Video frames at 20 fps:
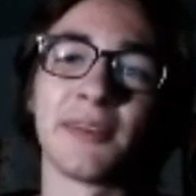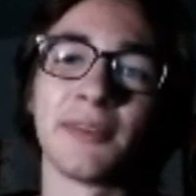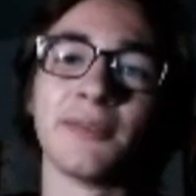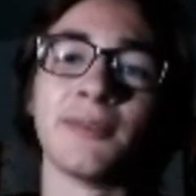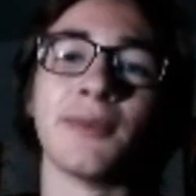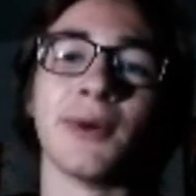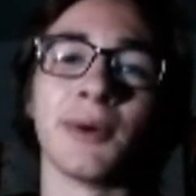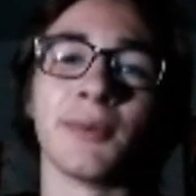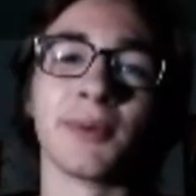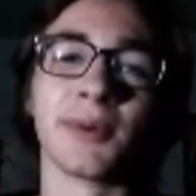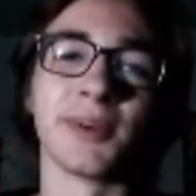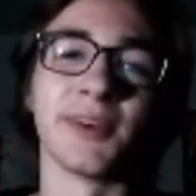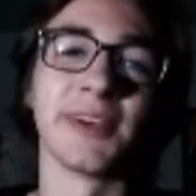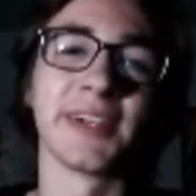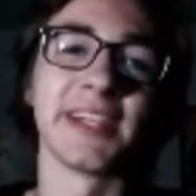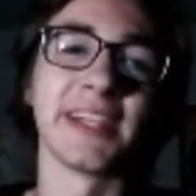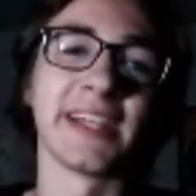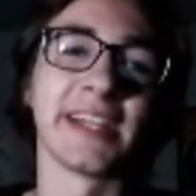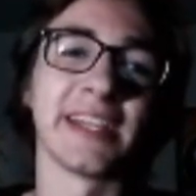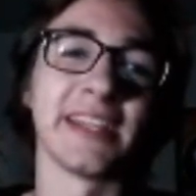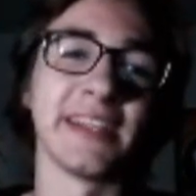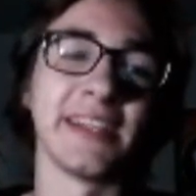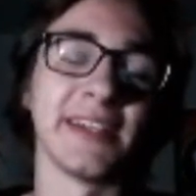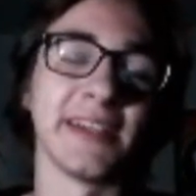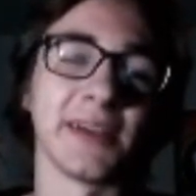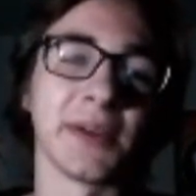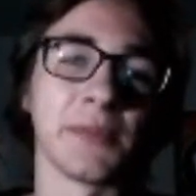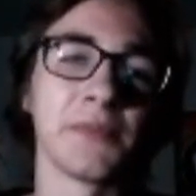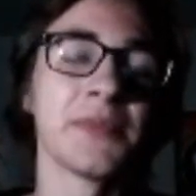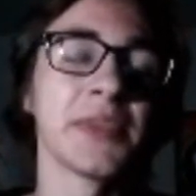of what we're looking at
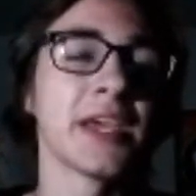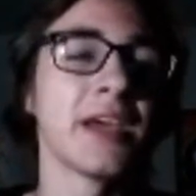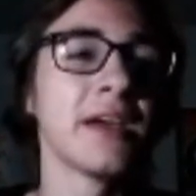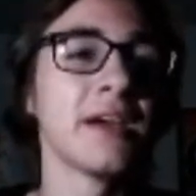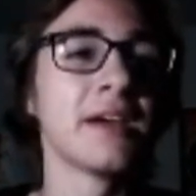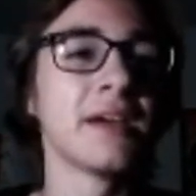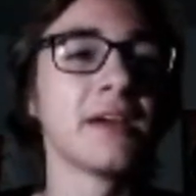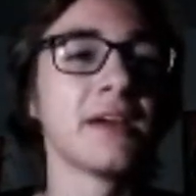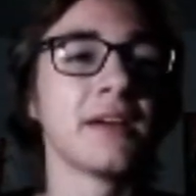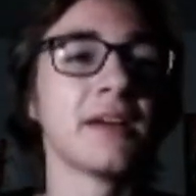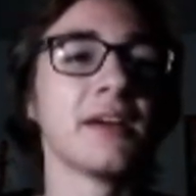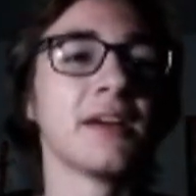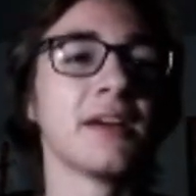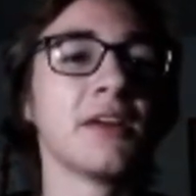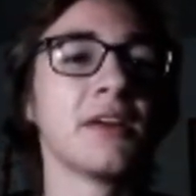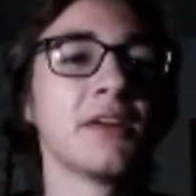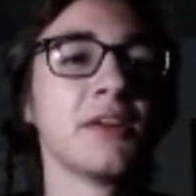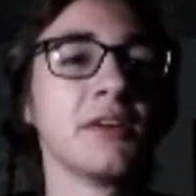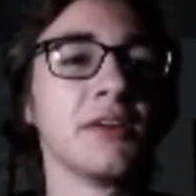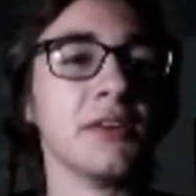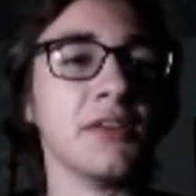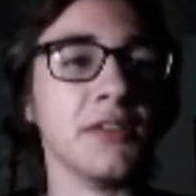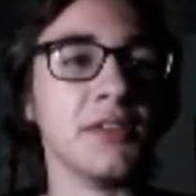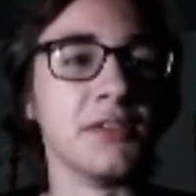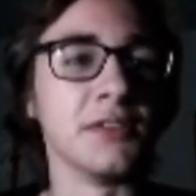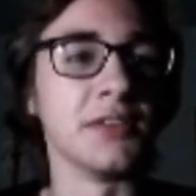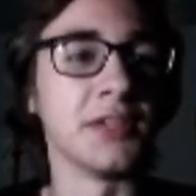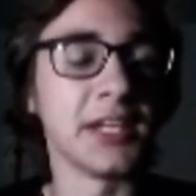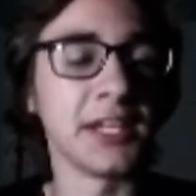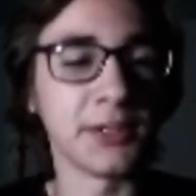here?
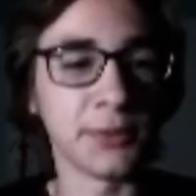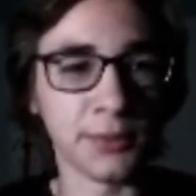In